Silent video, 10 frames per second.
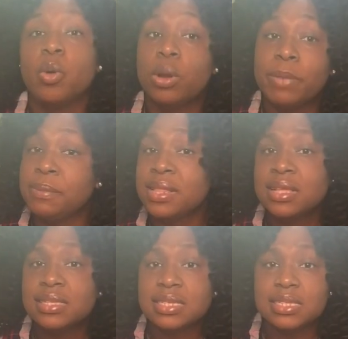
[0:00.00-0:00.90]
or maybe
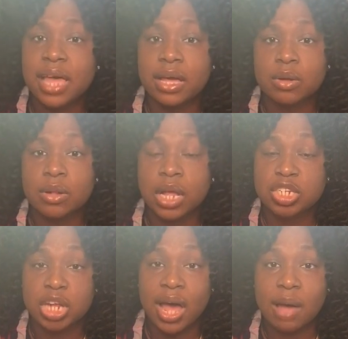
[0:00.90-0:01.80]
this is like a
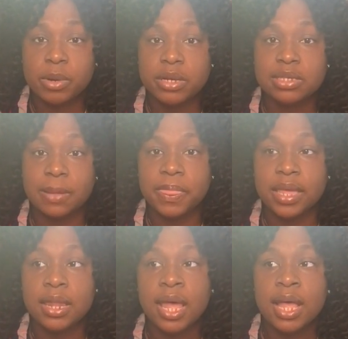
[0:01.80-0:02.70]
job or something